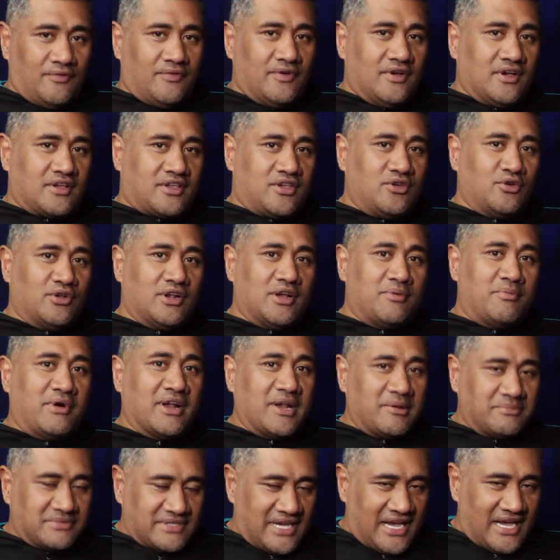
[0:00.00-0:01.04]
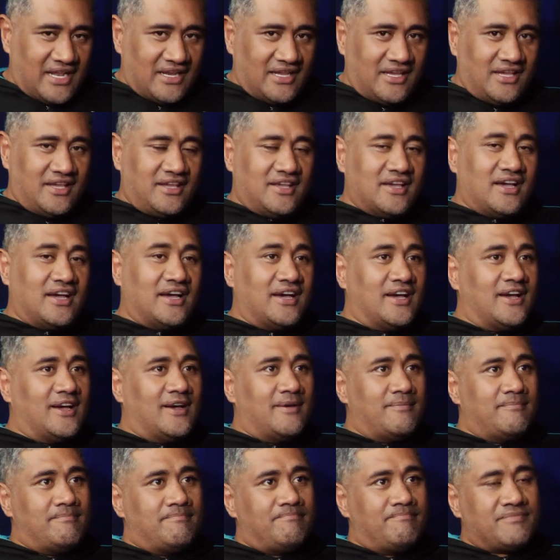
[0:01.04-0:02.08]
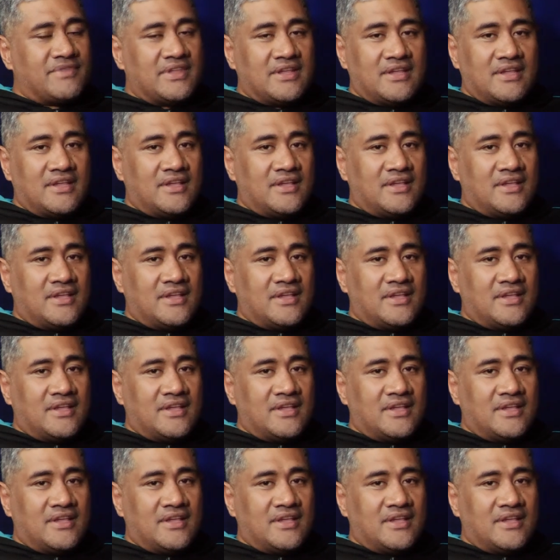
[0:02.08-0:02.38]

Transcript: Talofa, kia ora. My name's Ali. Um,